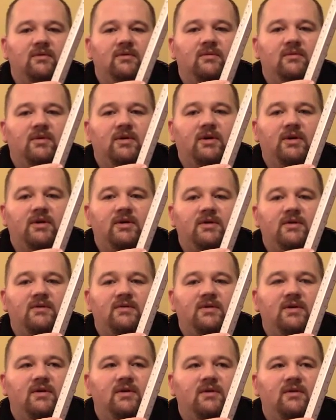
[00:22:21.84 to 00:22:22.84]
Where can you
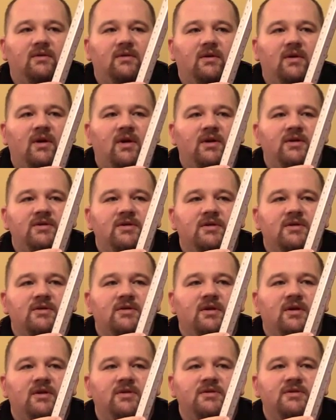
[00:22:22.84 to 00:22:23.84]
see? On
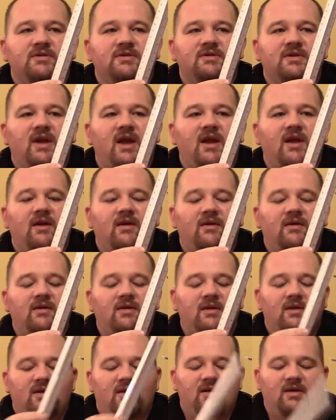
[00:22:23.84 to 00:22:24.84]
your scale,
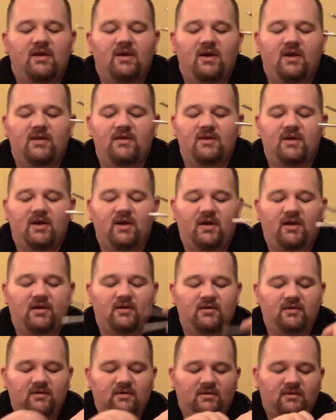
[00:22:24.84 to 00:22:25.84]
and
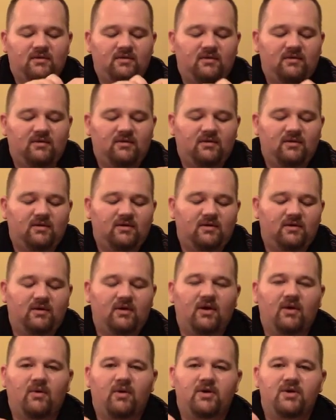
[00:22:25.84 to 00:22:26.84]
then
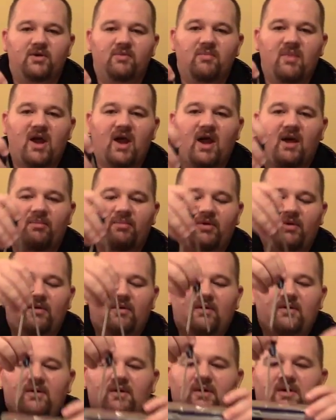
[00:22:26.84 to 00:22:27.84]
go on your
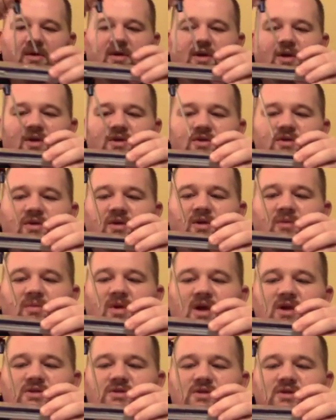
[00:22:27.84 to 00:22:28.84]
map, and you can
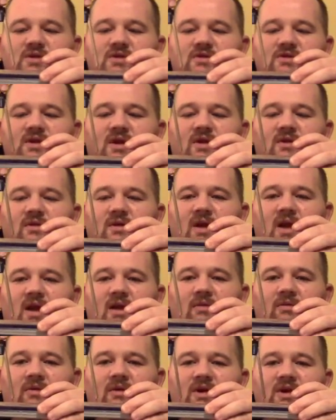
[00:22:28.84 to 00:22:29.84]
measure. You say,
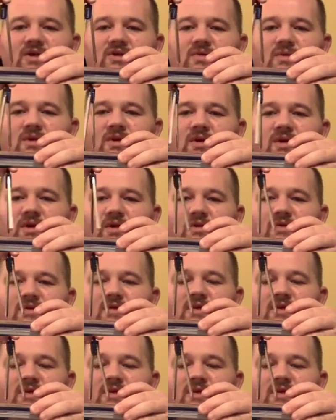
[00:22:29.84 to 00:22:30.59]
okay, well, each one of those